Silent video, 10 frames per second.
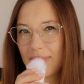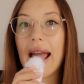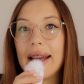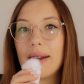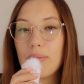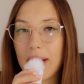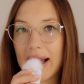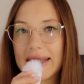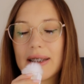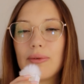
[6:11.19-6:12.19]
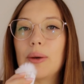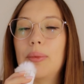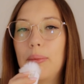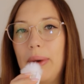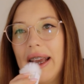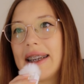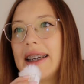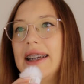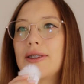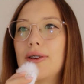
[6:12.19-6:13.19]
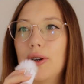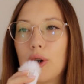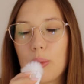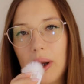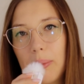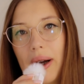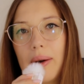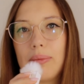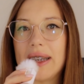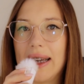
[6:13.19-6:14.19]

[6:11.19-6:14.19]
Any mess will be baked into your normal maps,